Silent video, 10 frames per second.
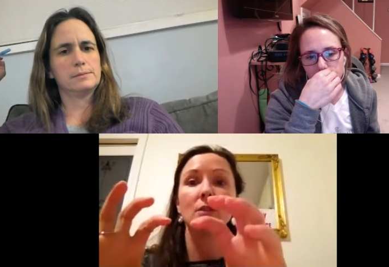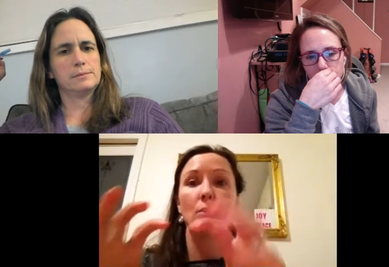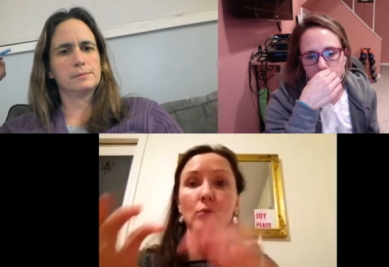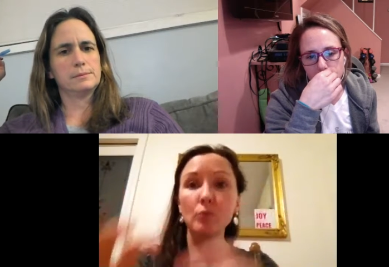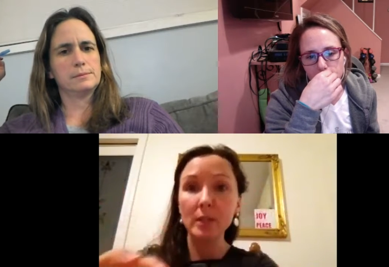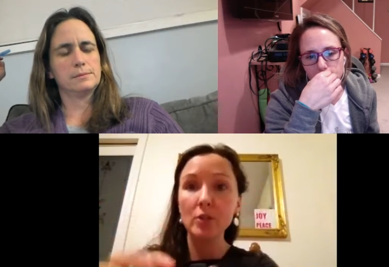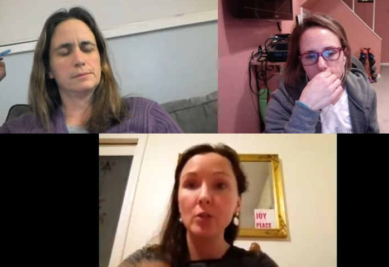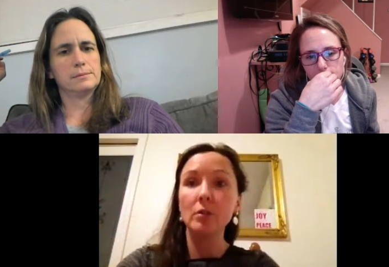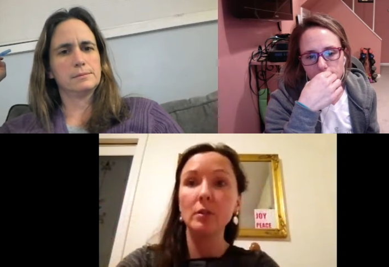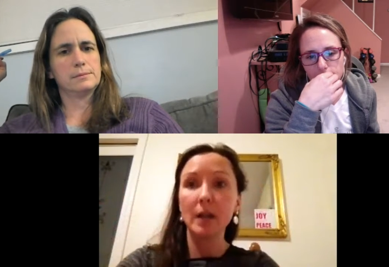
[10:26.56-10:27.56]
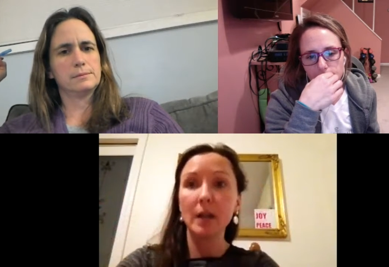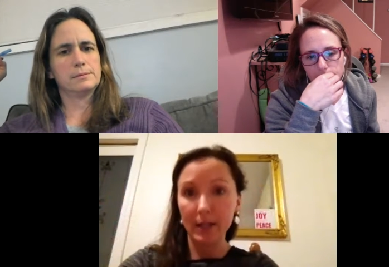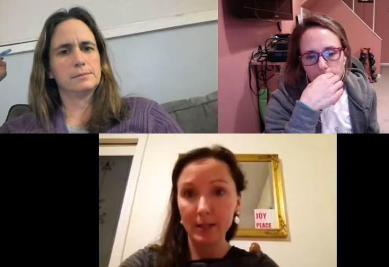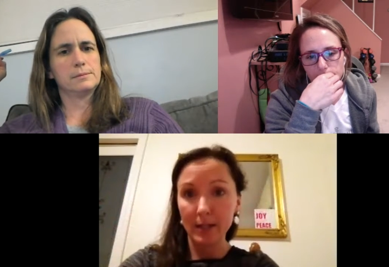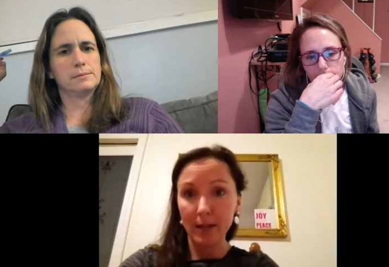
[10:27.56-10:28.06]
Speaker 1: original
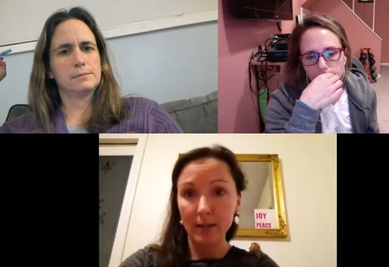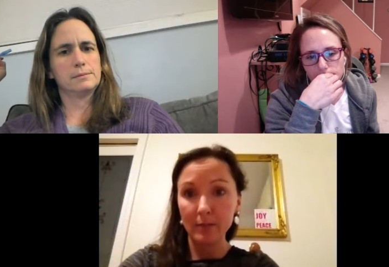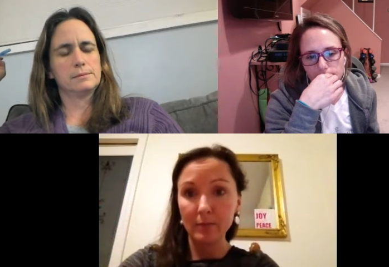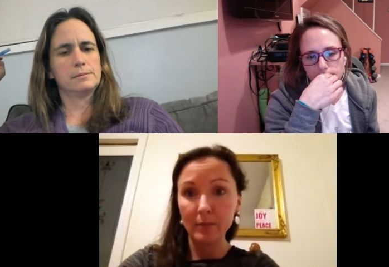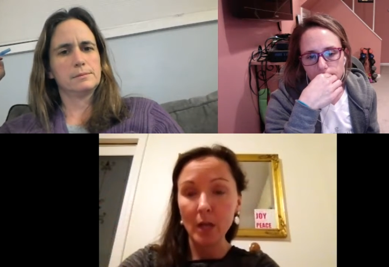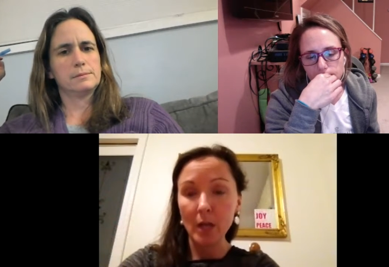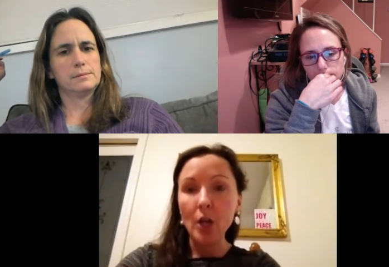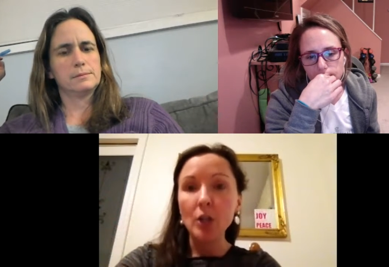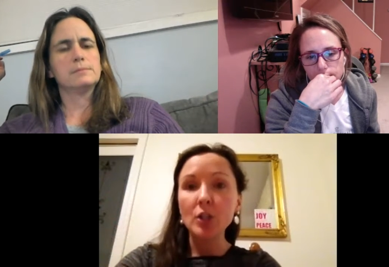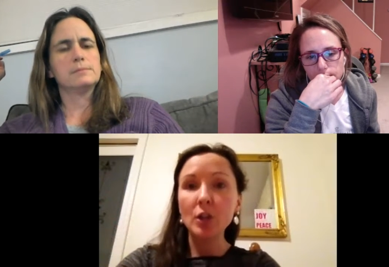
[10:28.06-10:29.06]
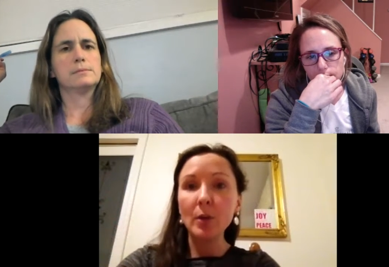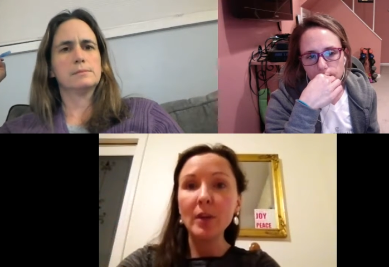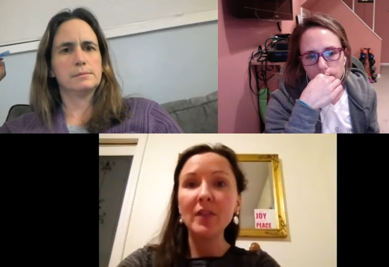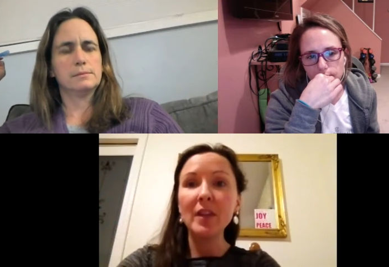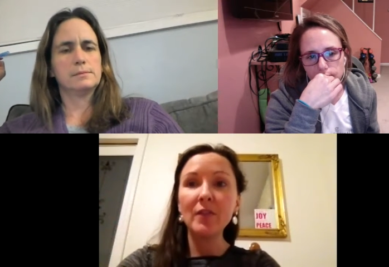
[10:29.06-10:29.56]
content. So
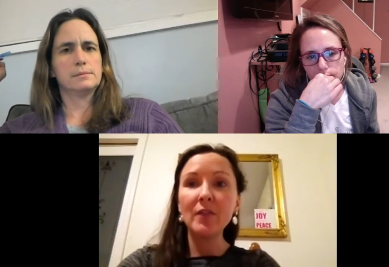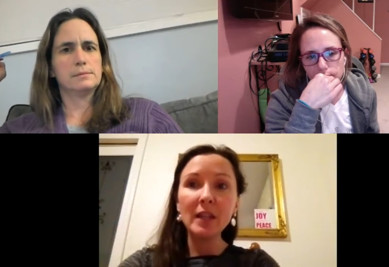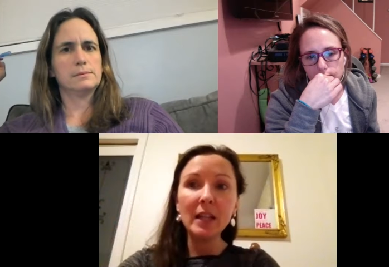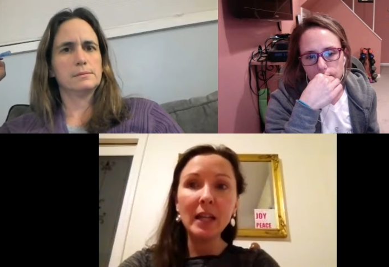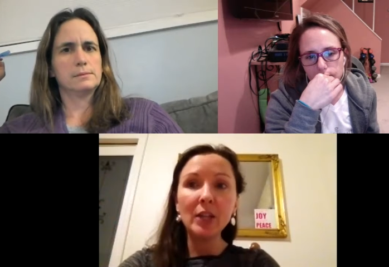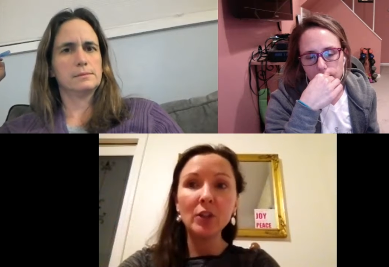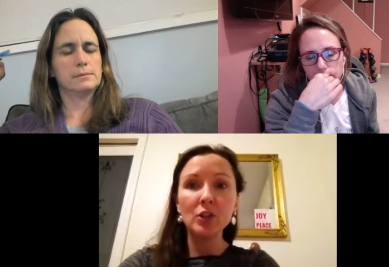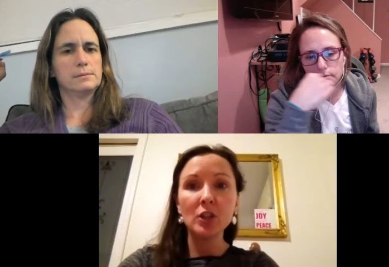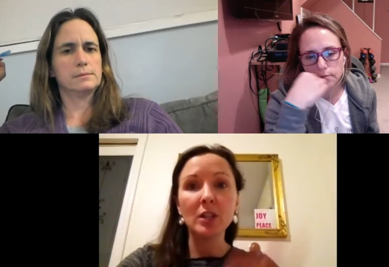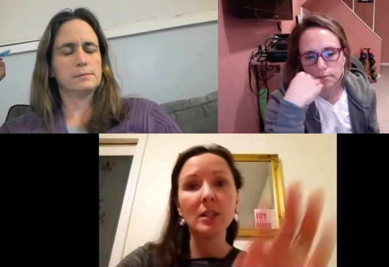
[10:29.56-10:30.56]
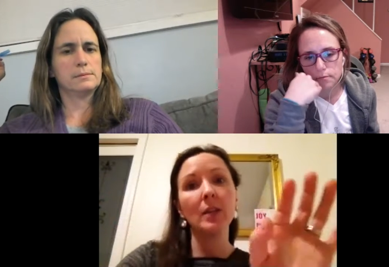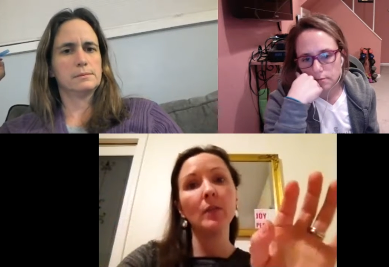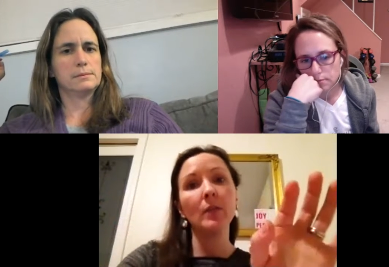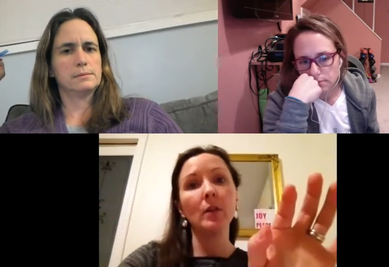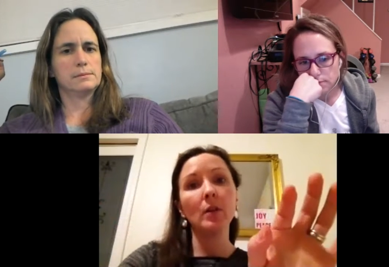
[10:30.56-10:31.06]
if they feel like you're just kind of
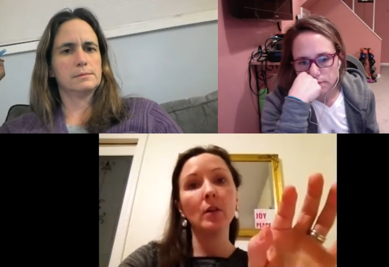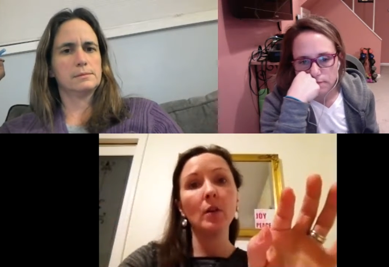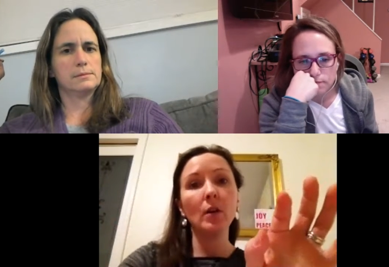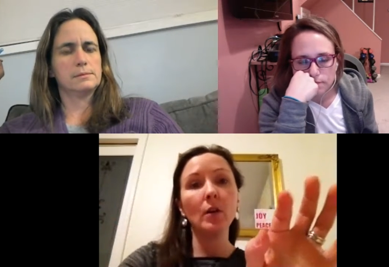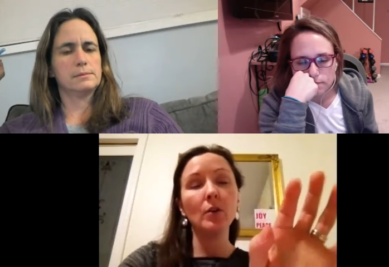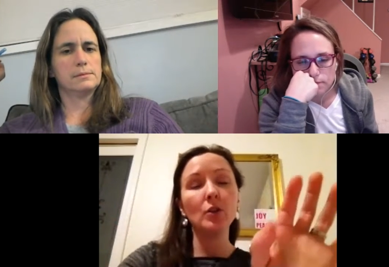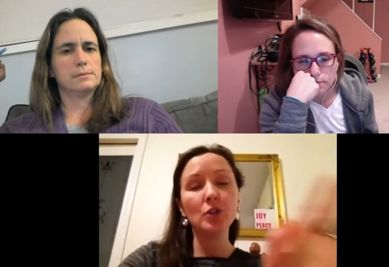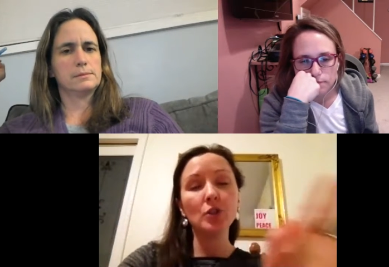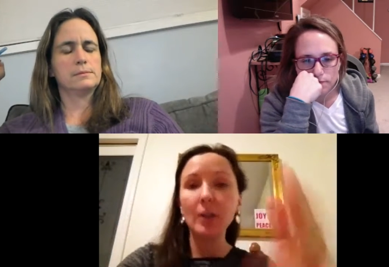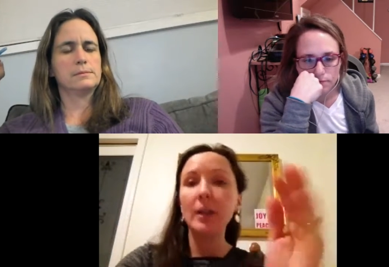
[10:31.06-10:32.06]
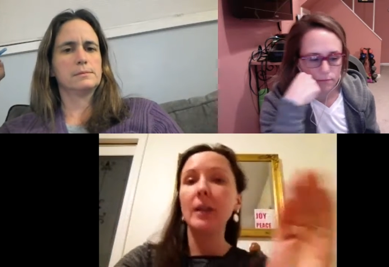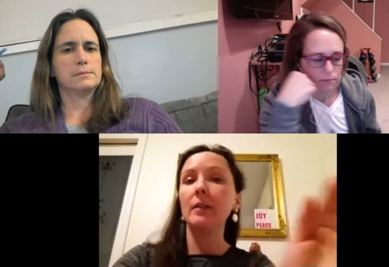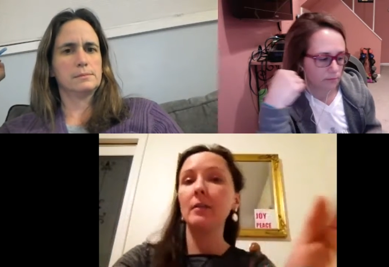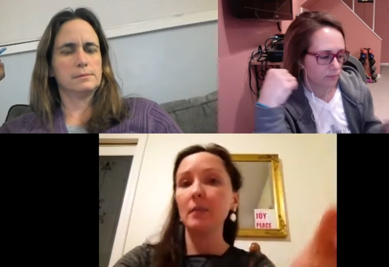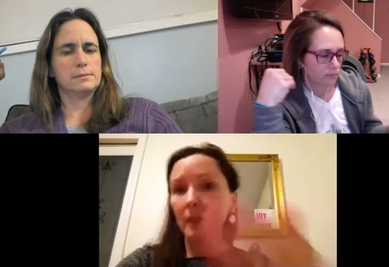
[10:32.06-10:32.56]

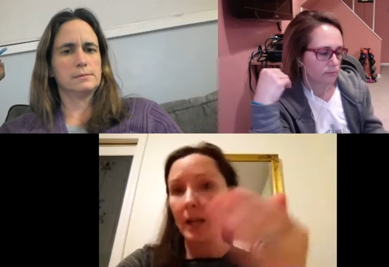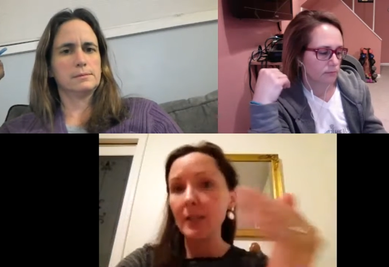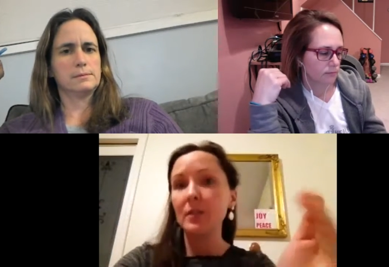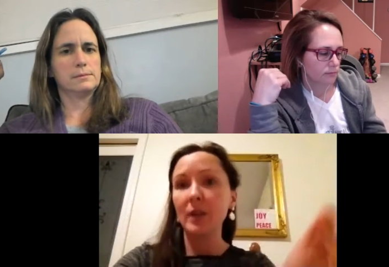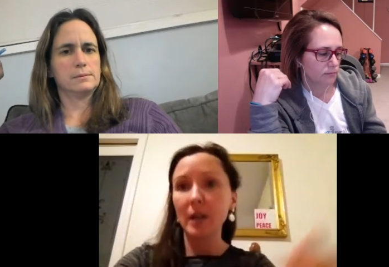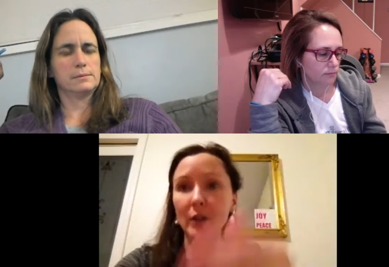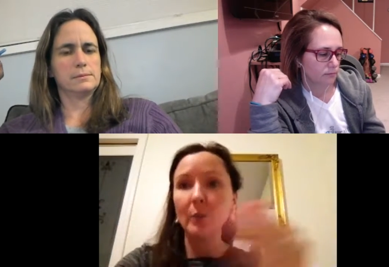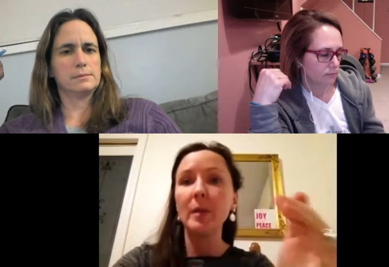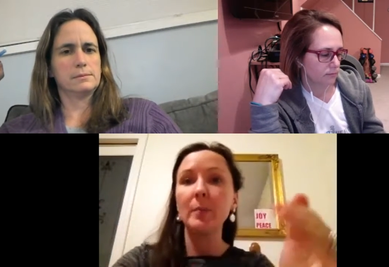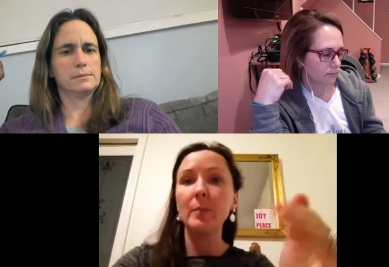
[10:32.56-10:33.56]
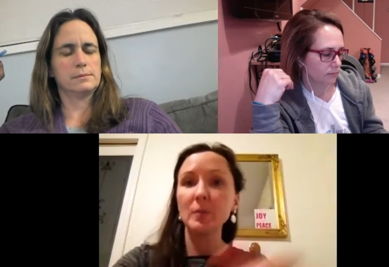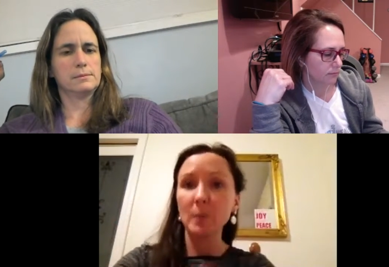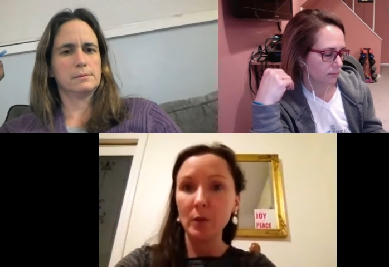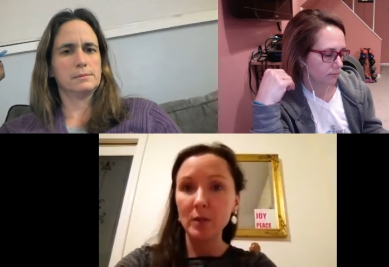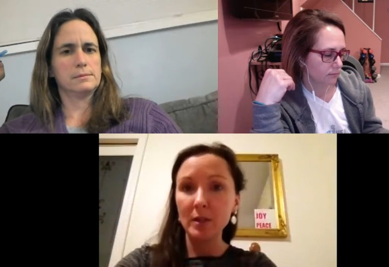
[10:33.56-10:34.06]
sharing lots of other people's
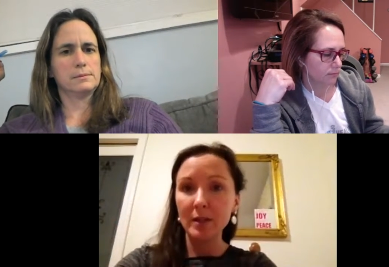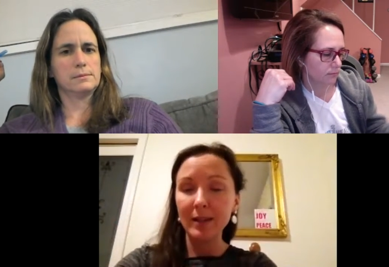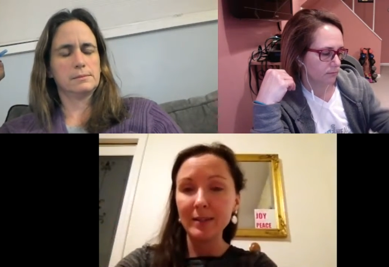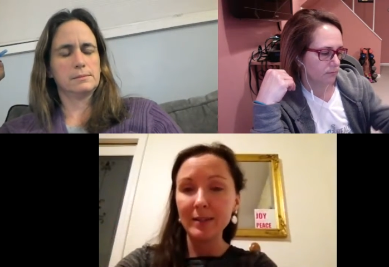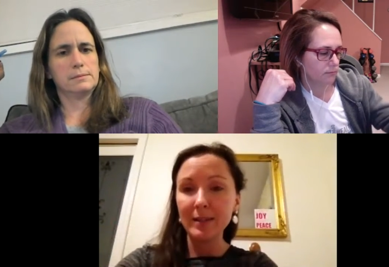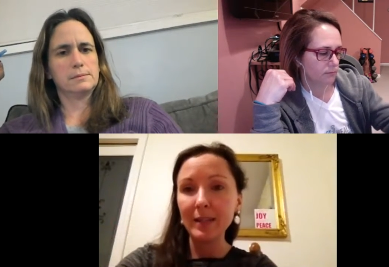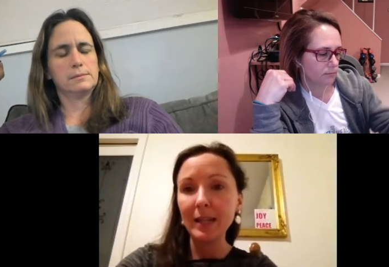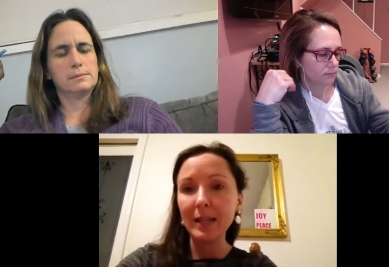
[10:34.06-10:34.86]
posts constantly,